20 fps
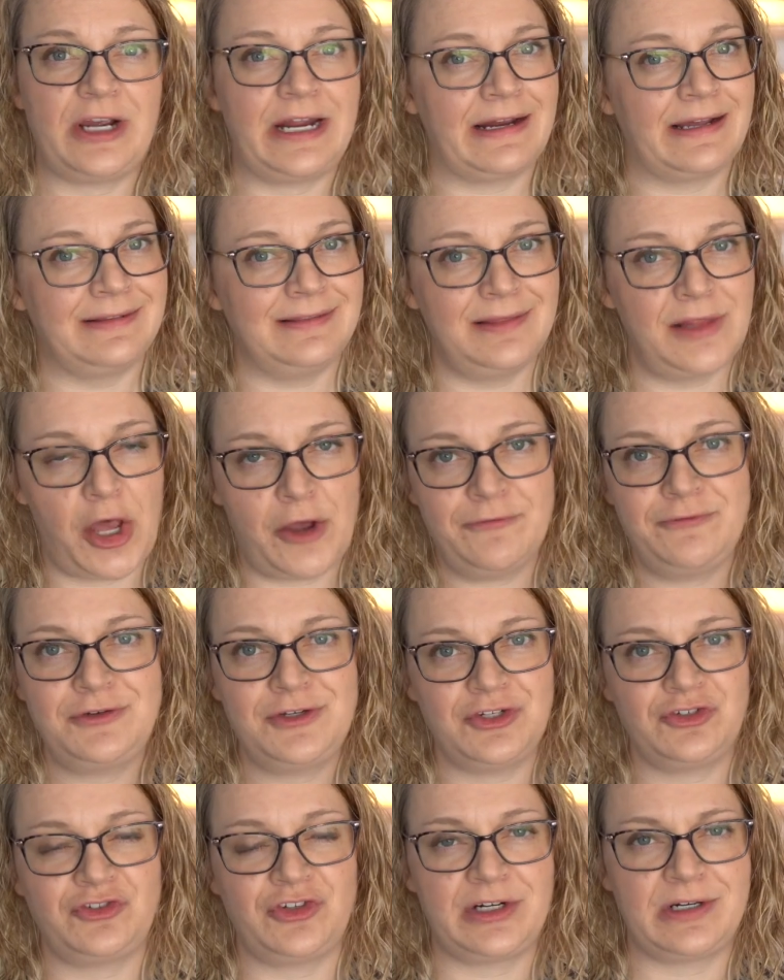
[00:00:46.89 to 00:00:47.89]
and I love
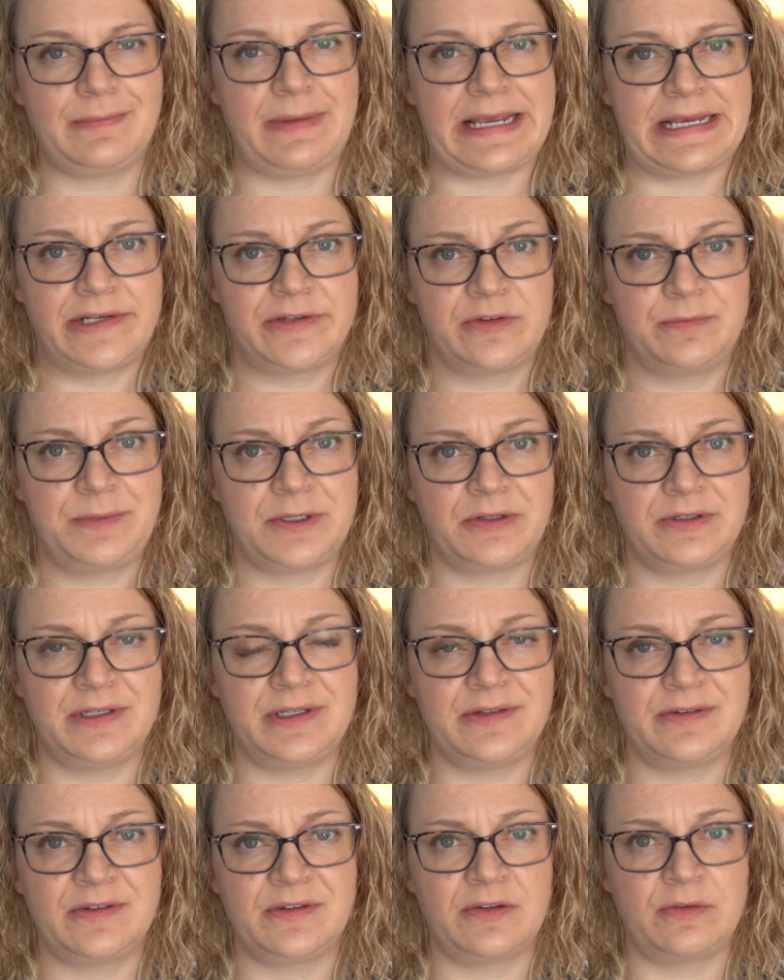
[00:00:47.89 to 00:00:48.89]
to share my
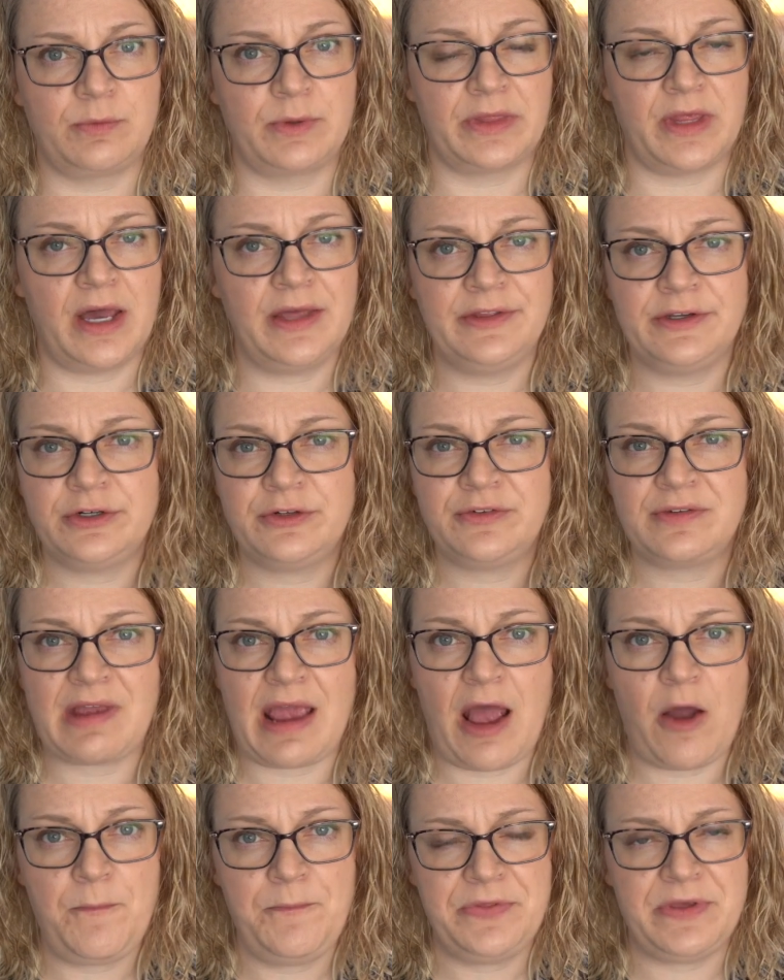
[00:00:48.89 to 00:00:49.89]
experiences with others to
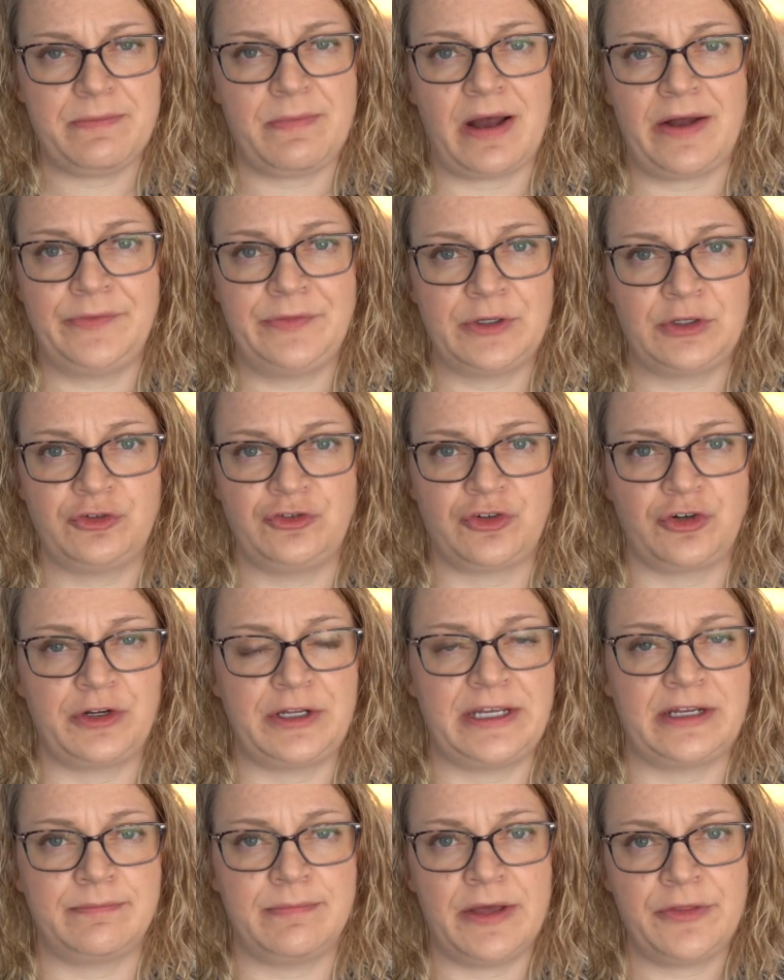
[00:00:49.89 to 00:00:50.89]
help them on their
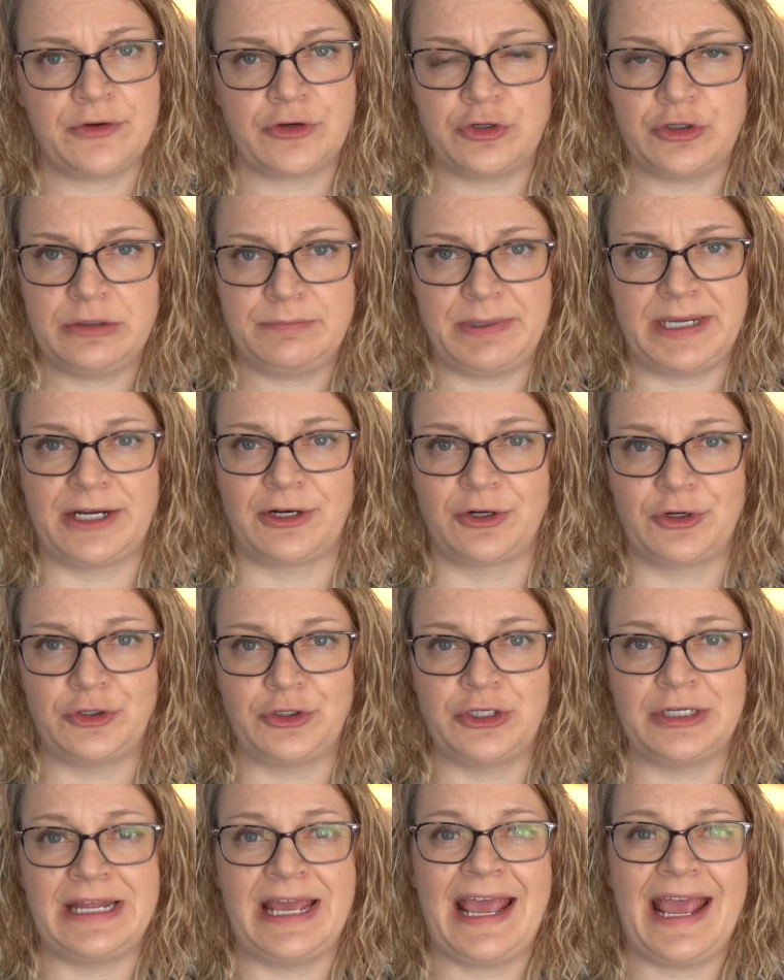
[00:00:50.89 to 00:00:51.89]
journey in motherhood,
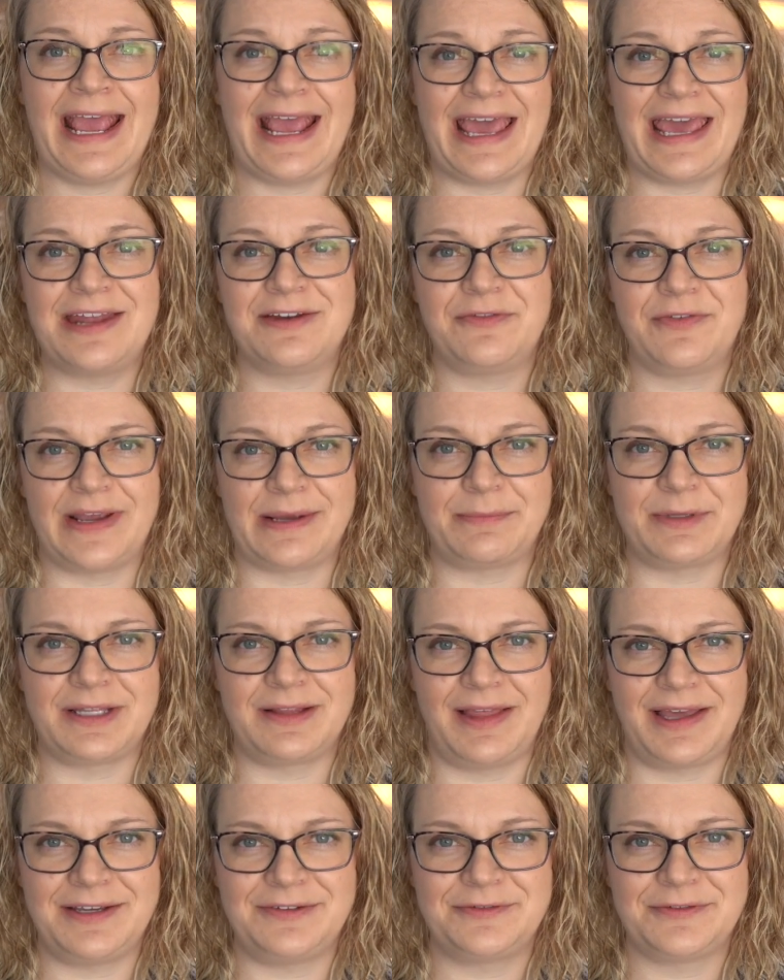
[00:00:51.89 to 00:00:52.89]
parenthood, and family
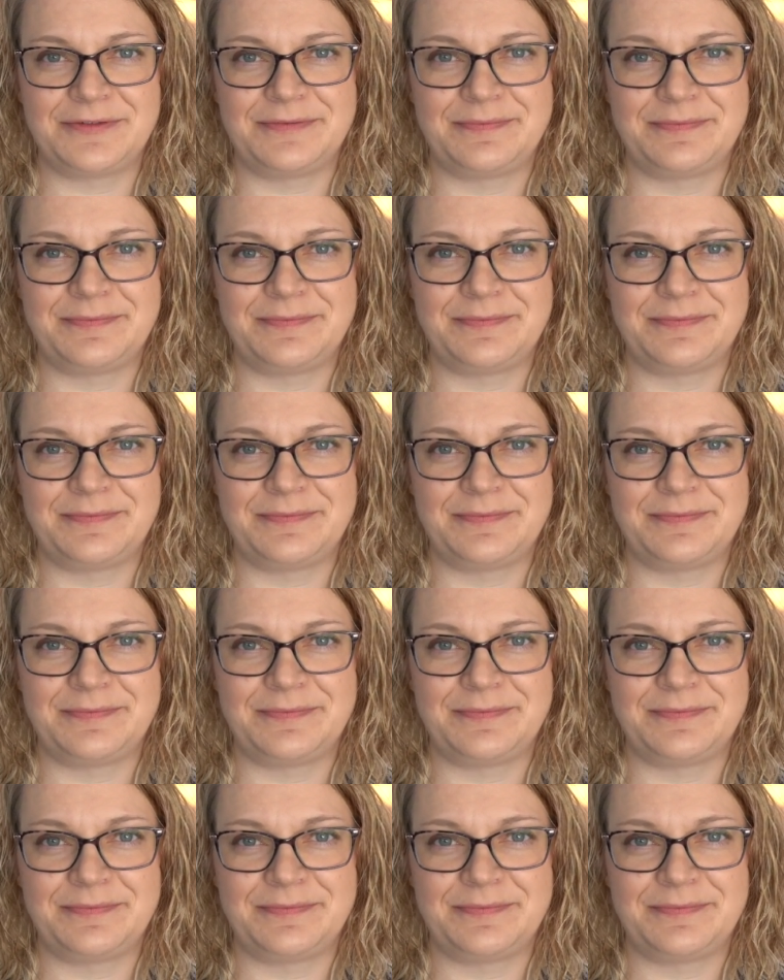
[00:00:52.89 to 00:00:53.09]
life.